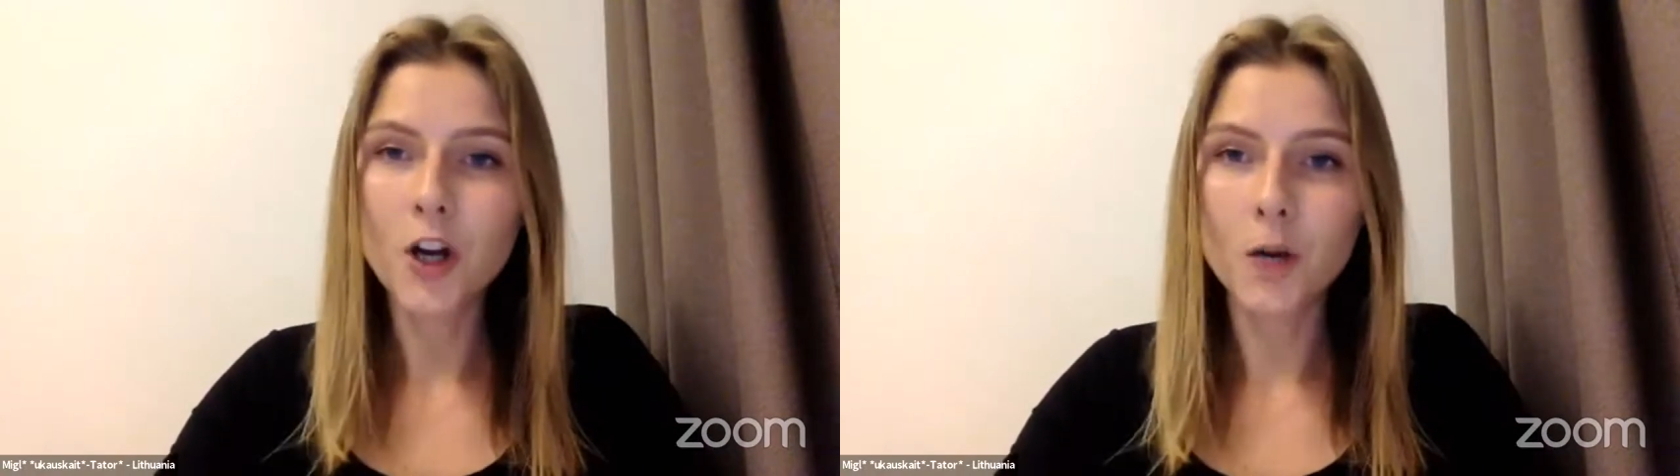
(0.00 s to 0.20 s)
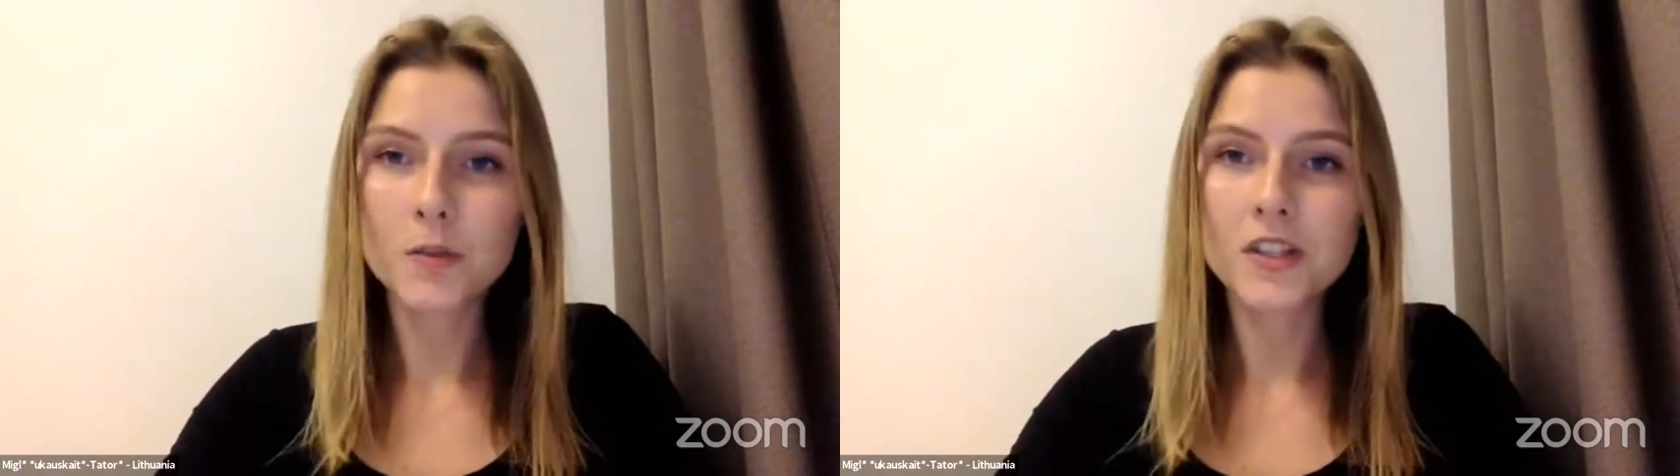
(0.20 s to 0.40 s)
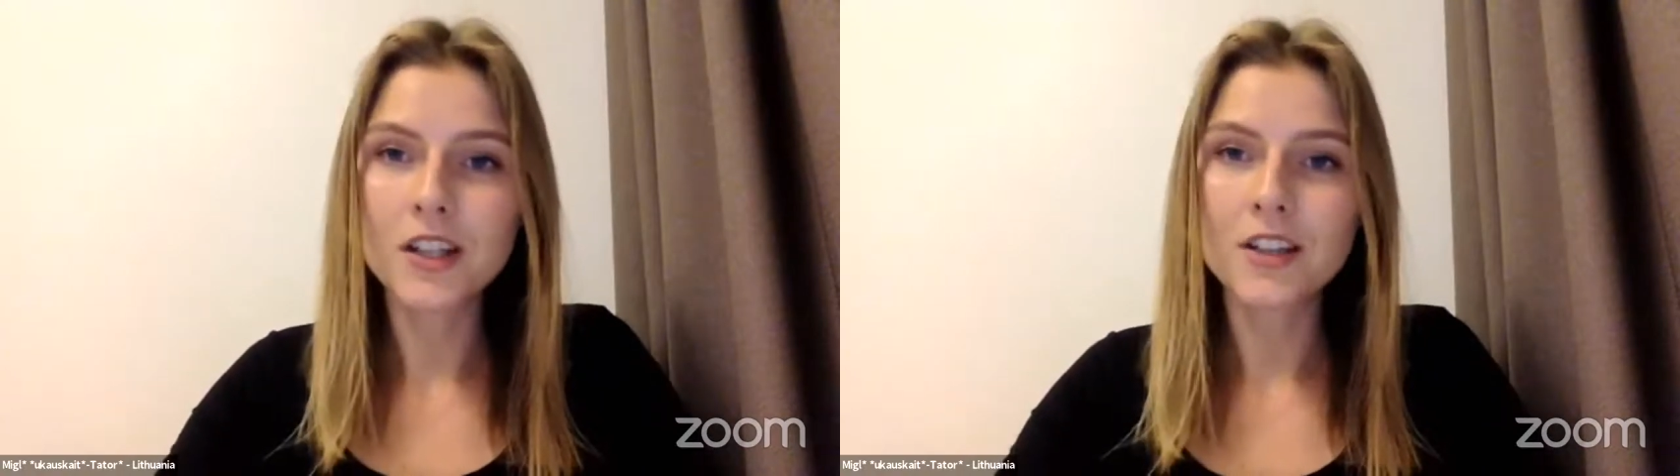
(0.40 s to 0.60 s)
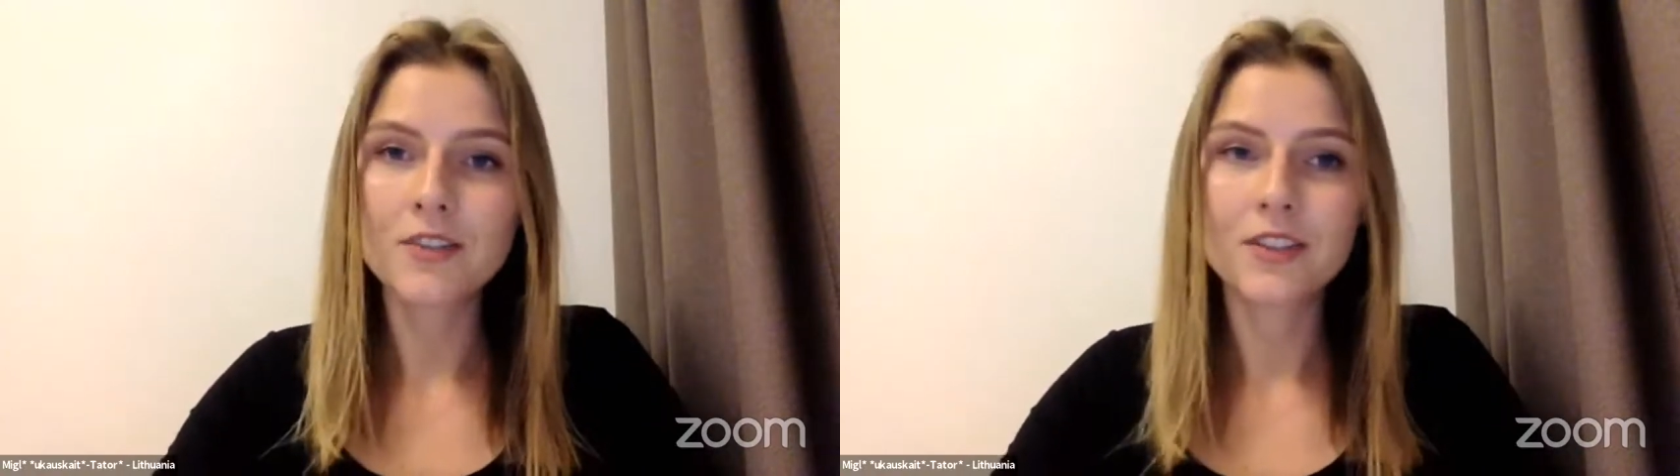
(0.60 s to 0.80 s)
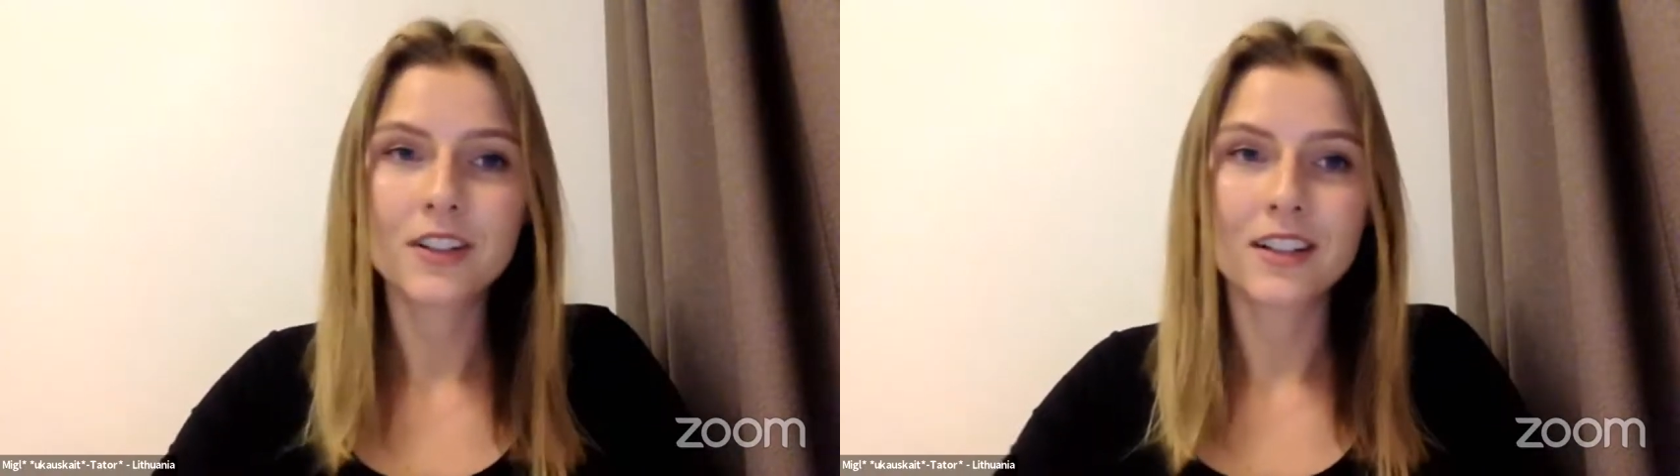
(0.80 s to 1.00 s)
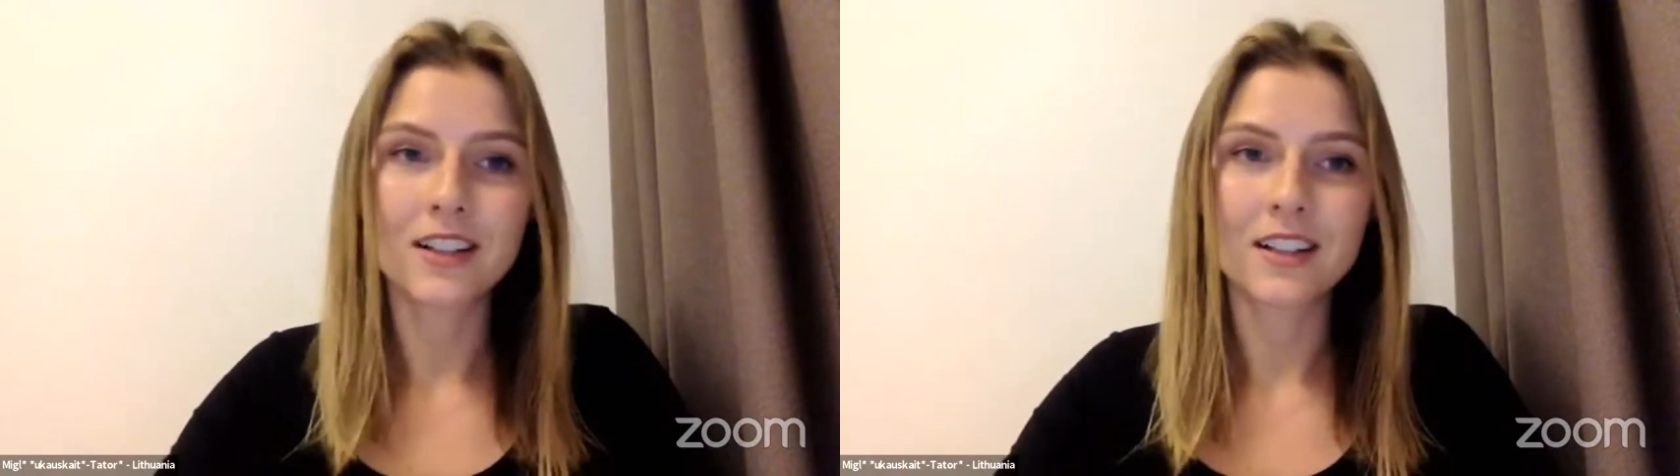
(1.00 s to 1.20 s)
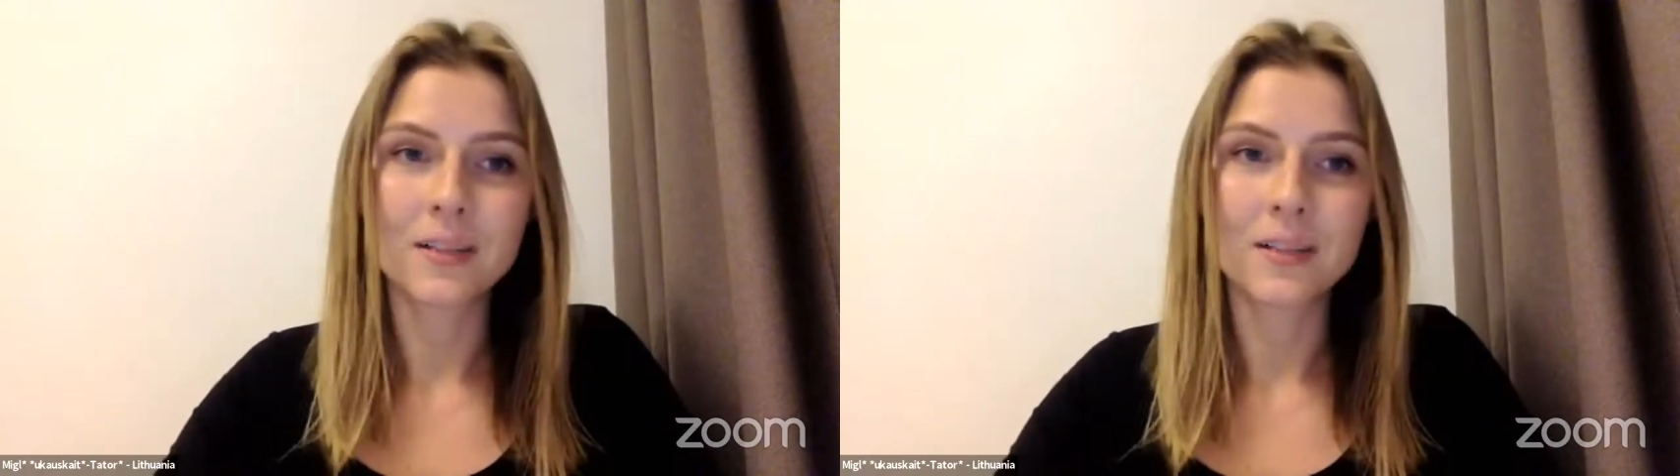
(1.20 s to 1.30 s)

observe uh,